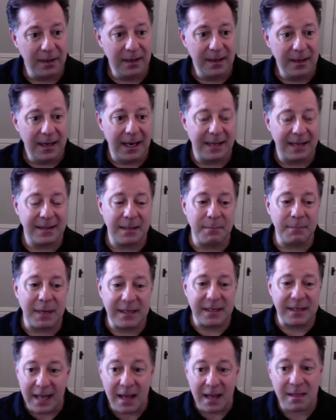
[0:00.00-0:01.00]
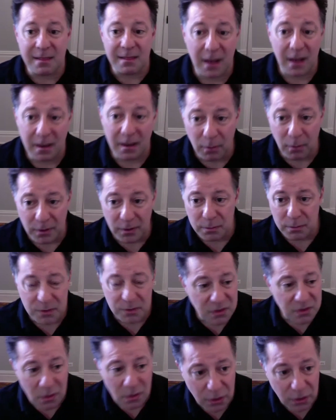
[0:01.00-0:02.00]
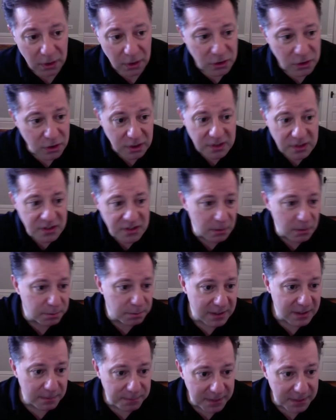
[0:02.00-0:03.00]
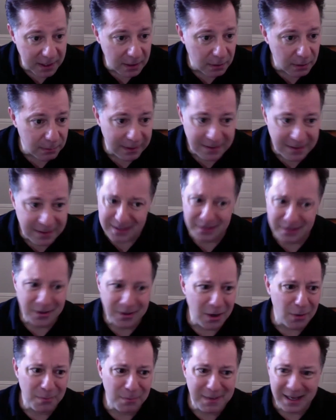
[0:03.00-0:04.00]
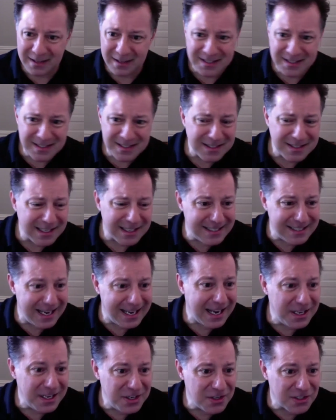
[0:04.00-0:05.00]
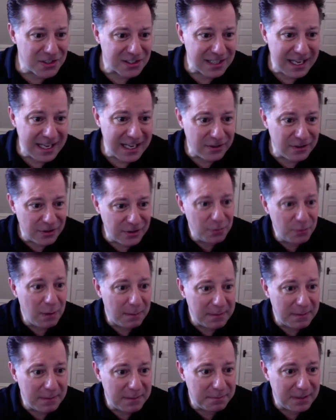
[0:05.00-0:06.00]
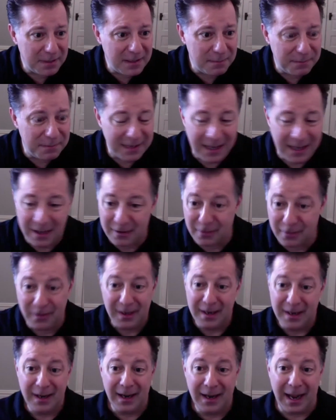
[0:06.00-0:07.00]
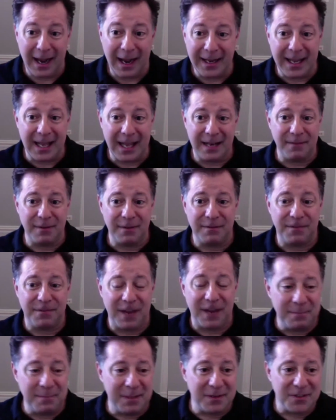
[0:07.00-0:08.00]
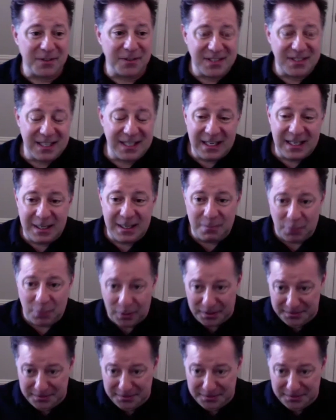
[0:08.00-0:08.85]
And then my dad thought, well, you were so good, you could still play the piano, right? It's like, no, man, this is like 10 years later and you want me to play the piano. I can't even find middle C anymore.